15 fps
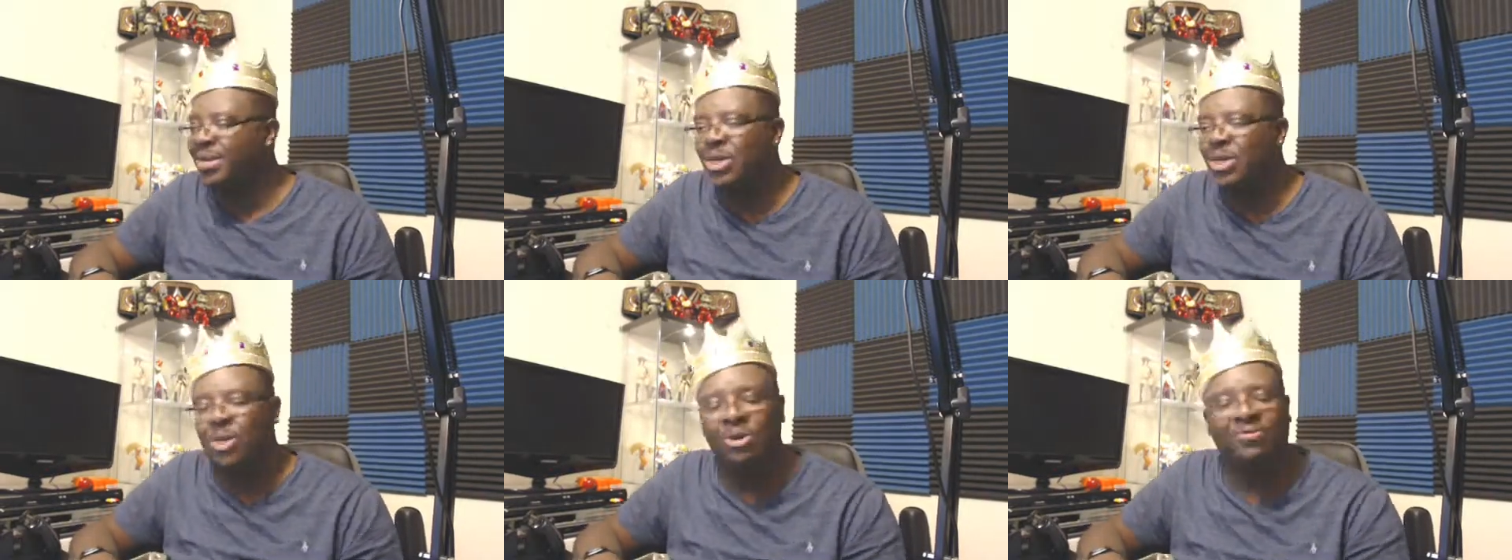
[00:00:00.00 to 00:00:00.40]

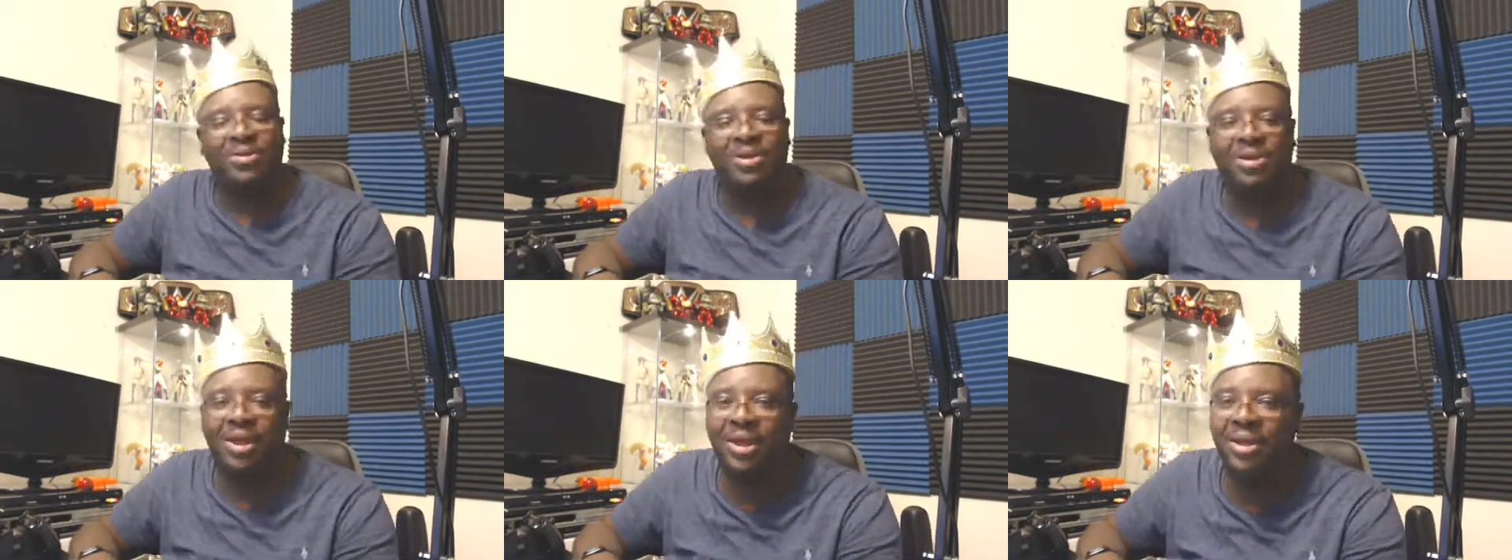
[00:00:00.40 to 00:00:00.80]
Show Enough
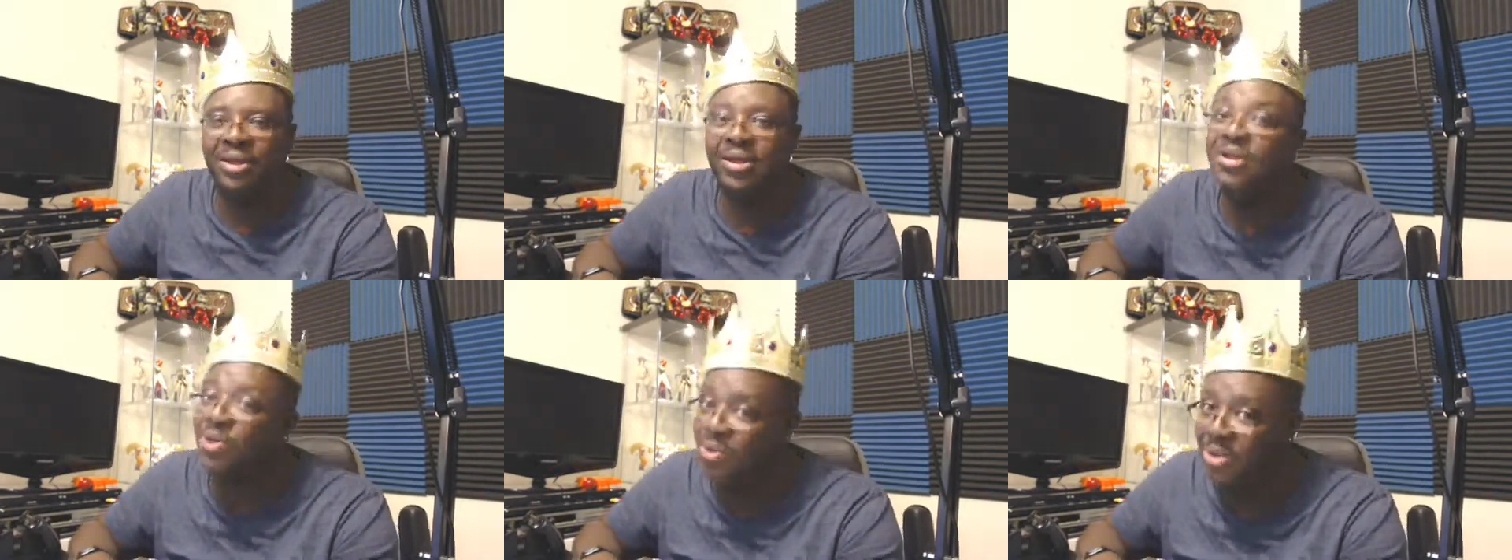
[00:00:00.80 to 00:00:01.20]
the
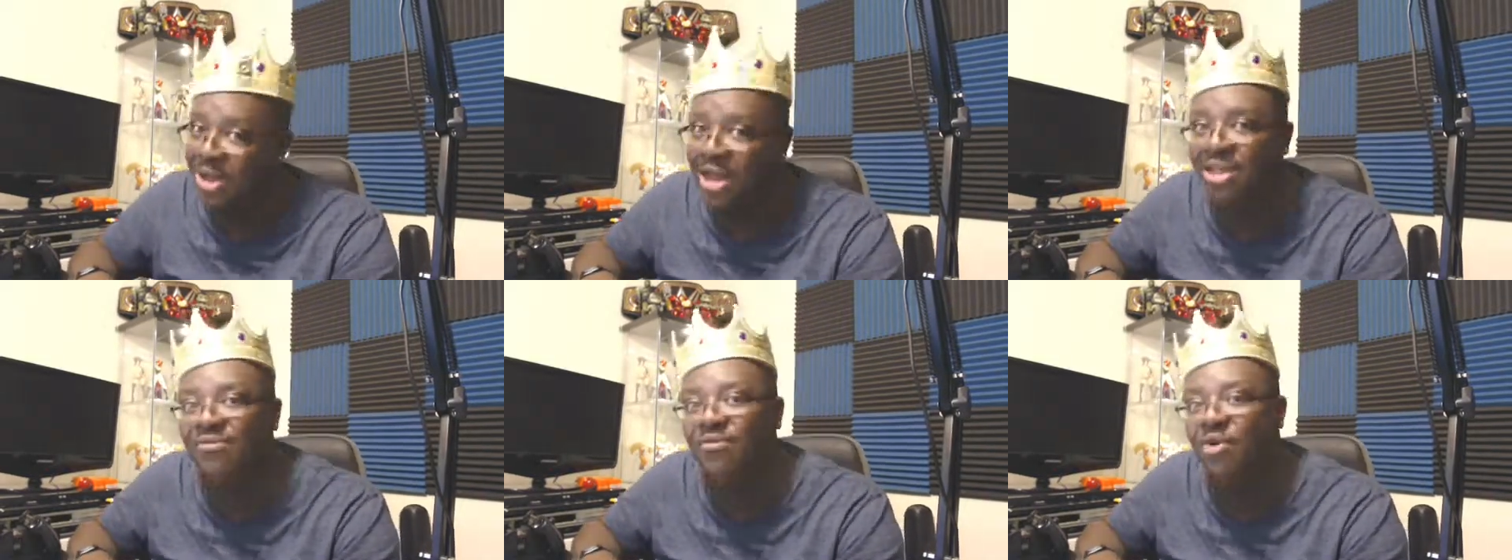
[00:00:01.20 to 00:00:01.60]
King. You
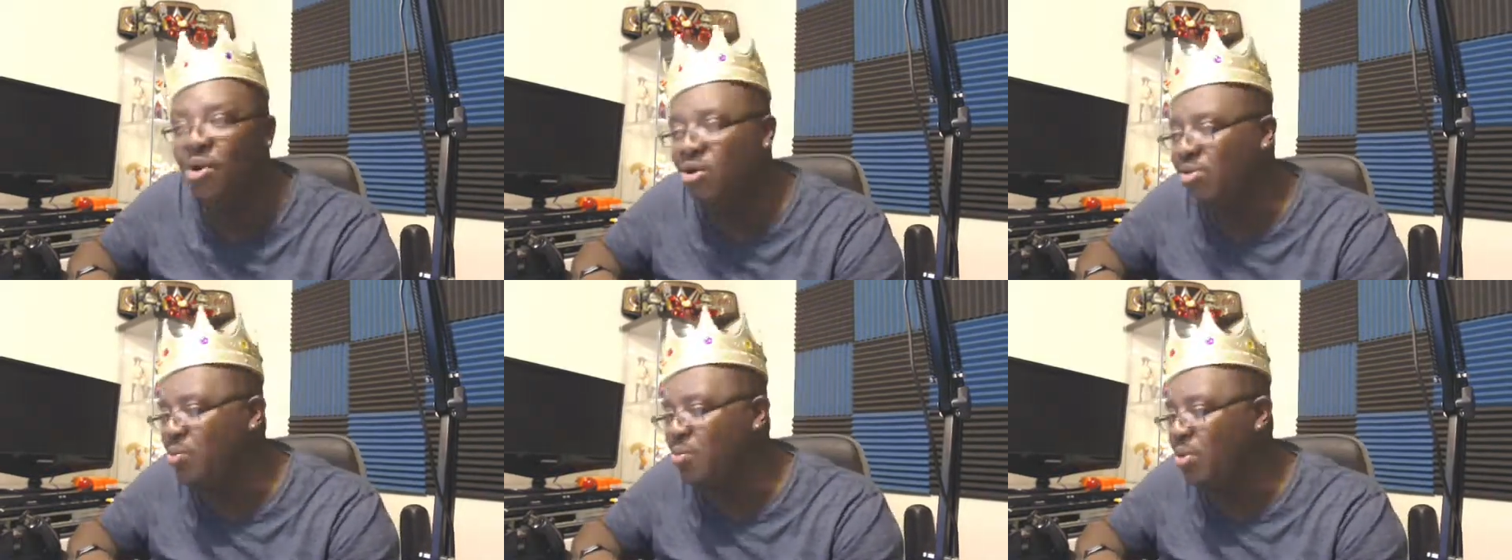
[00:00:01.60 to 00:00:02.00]
guys have an
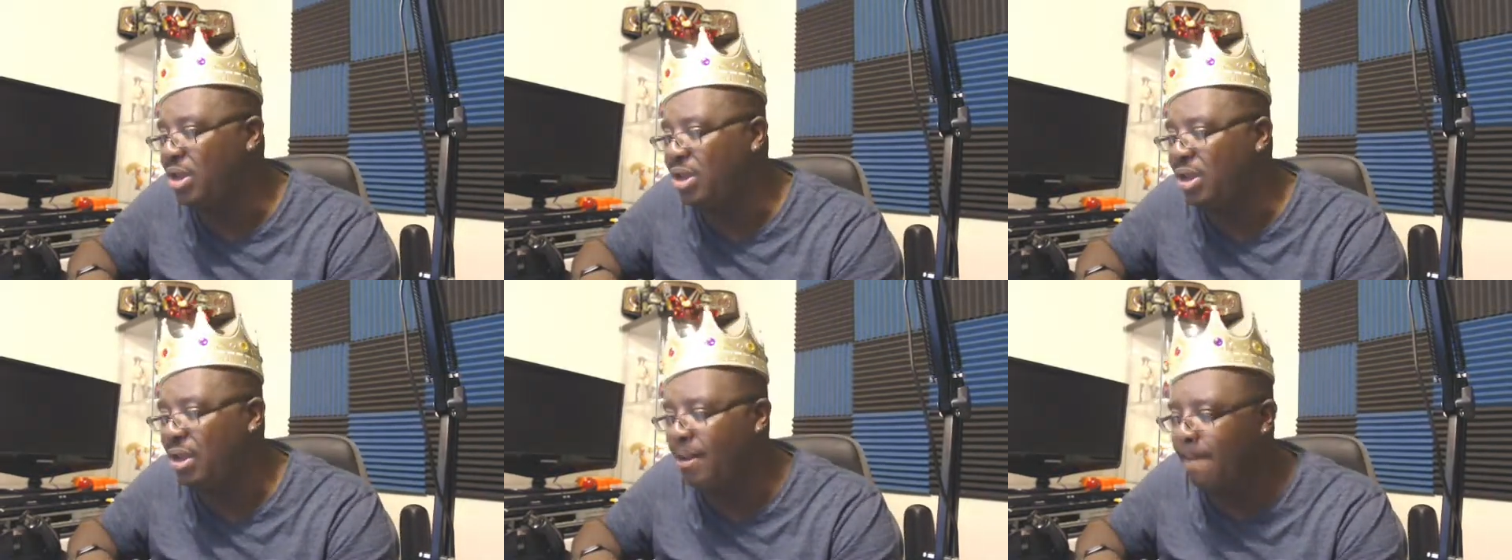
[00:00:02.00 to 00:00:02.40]
awesome
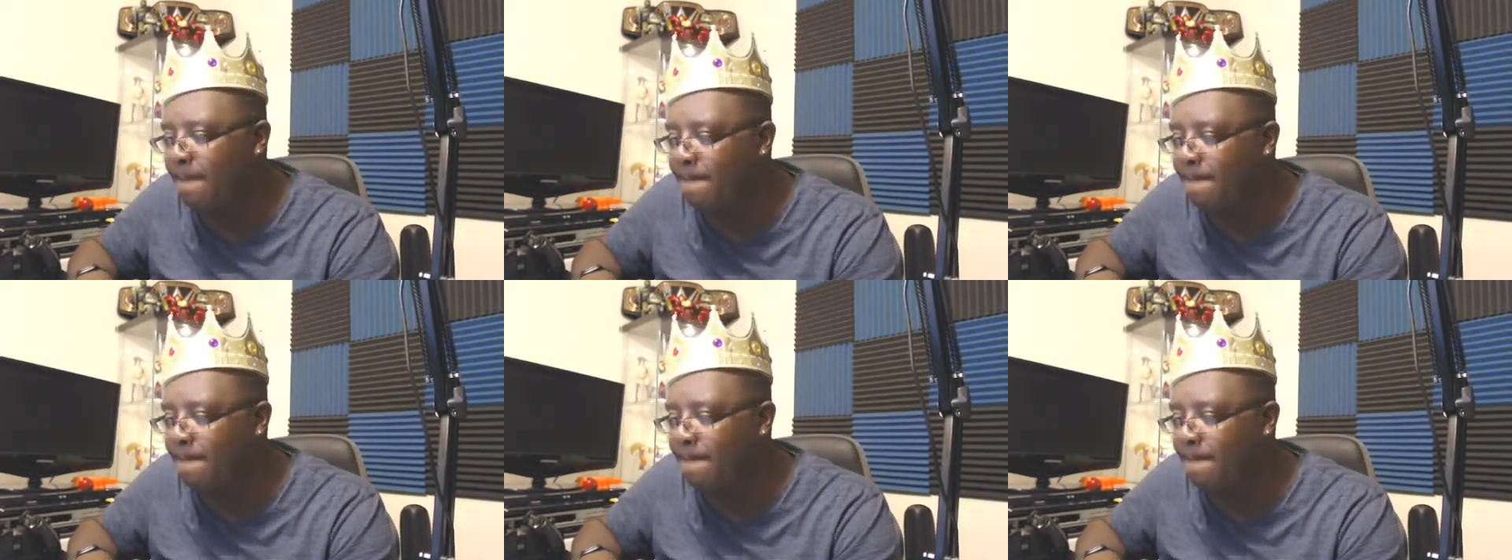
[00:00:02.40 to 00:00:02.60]
weekend.